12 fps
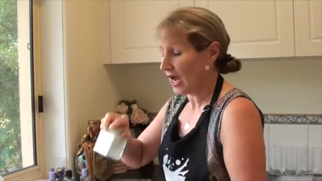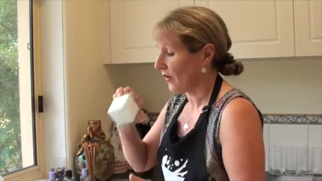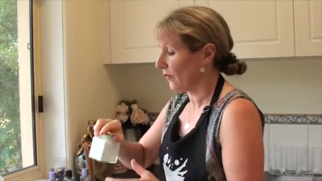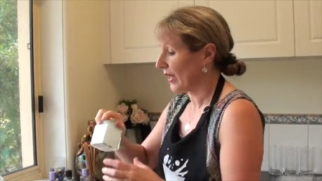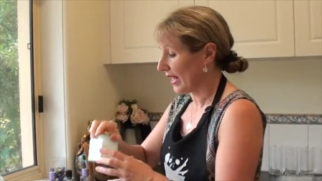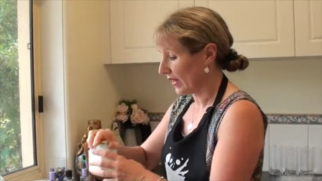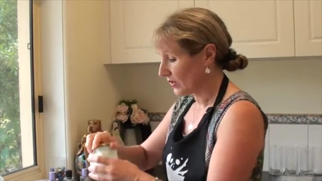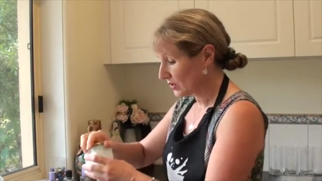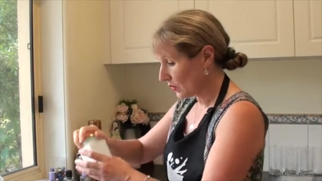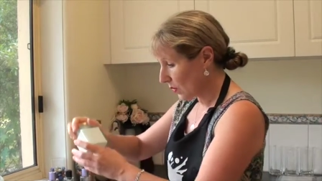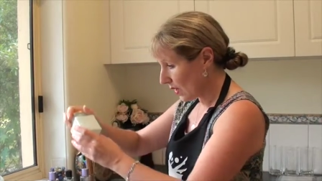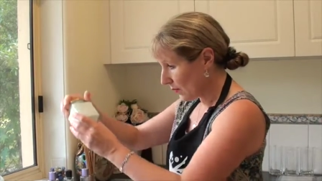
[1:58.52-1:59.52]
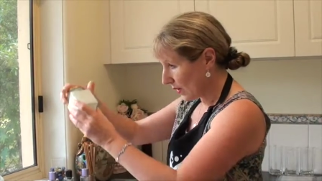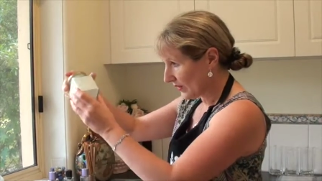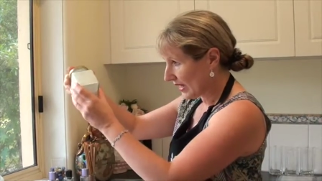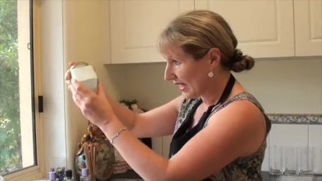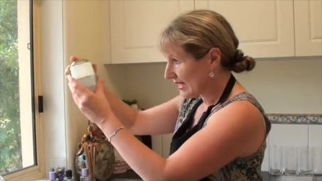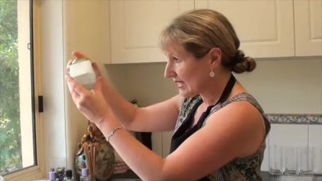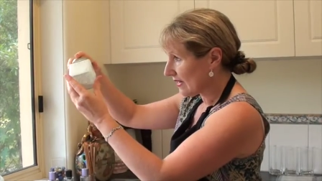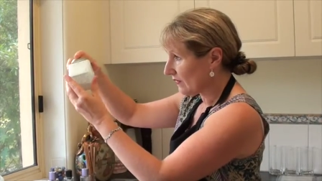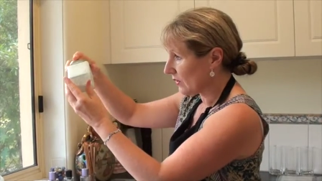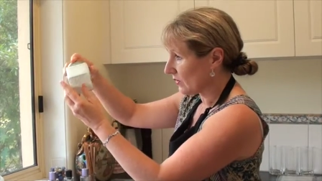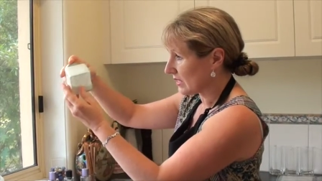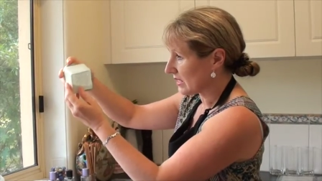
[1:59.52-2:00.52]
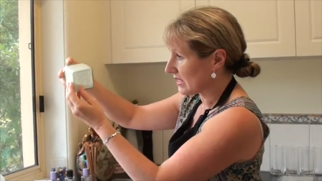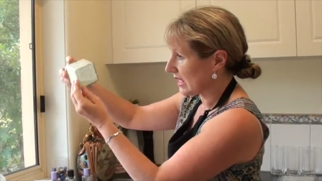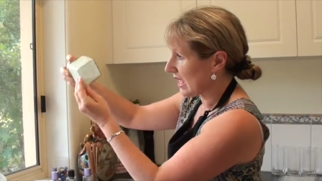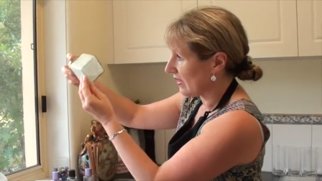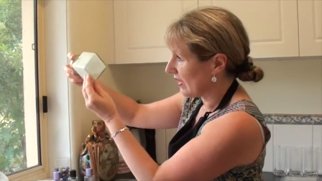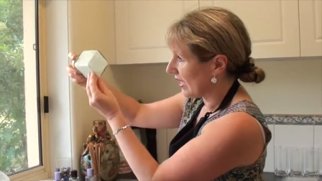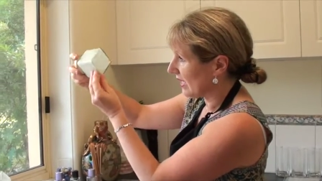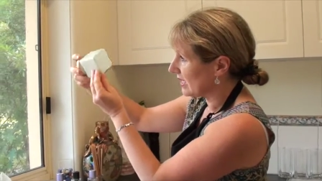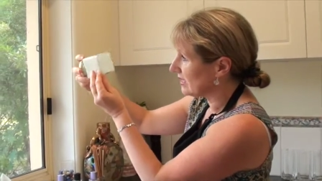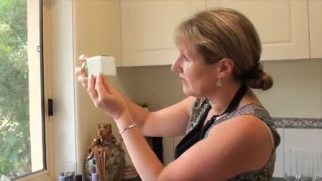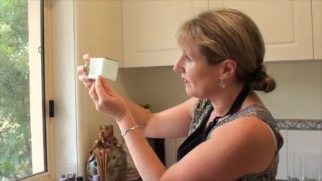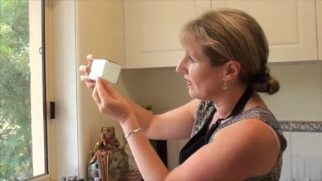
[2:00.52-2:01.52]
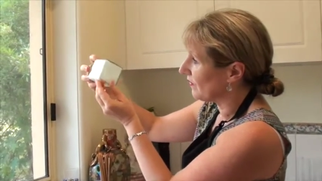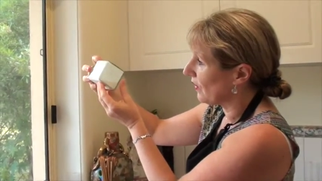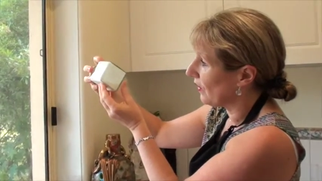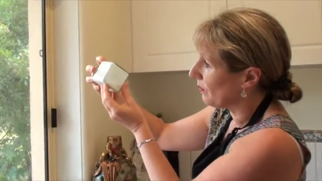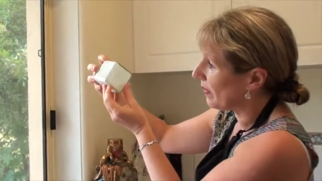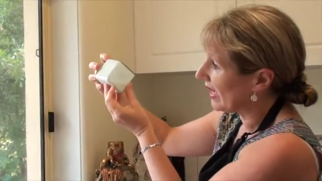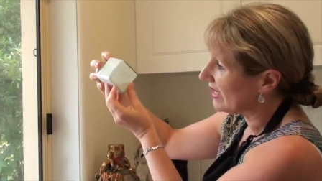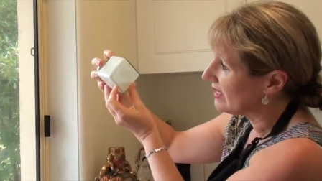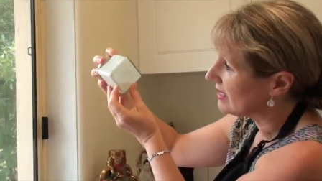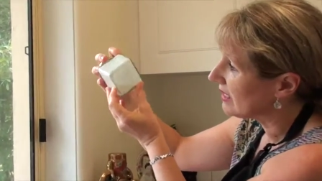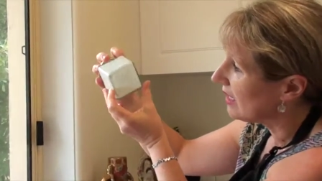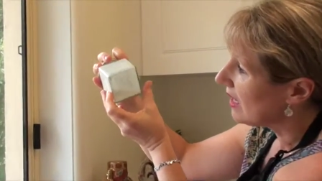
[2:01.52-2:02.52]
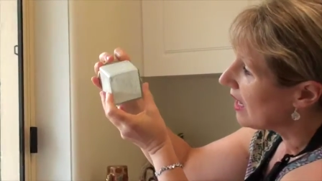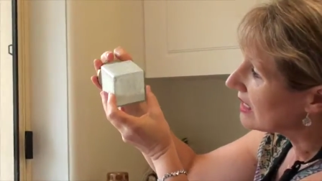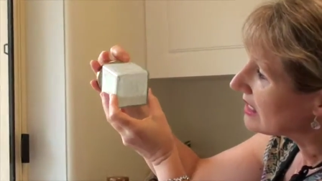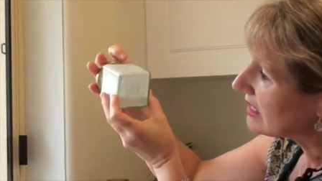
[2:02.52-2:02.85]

around quite well. Now let's have a look and see how that is if I've got paste. I